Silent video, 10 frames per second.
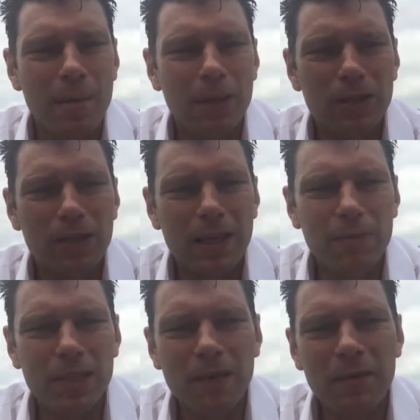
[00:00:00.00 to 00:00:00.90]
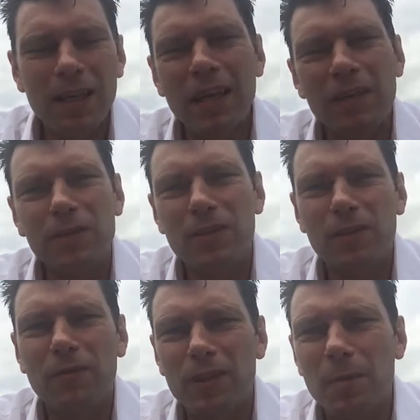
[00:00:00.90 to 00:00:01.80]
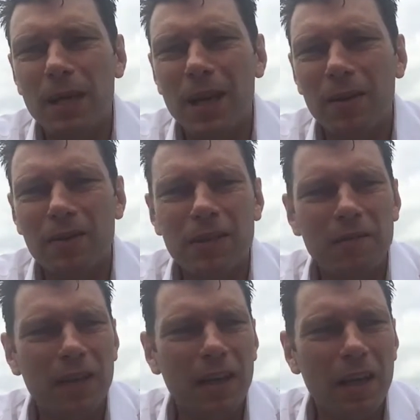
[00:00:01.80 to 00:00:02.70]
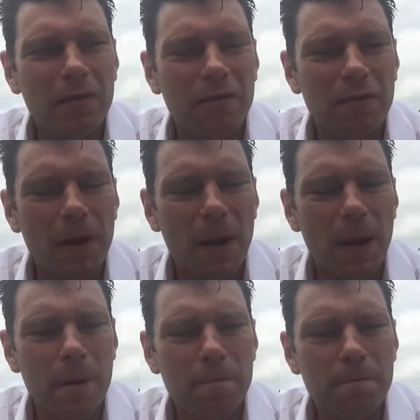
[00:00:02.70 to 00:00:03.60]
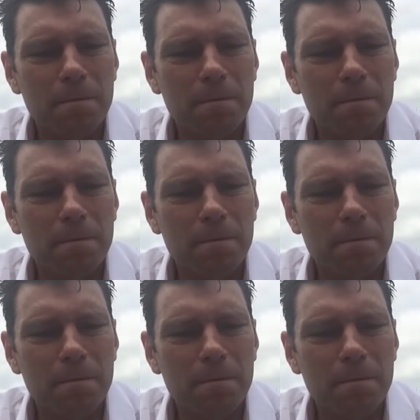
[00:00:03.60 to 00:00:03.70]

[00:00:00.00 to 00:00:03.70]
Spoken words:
But it was living a life for somebody else, living a life, I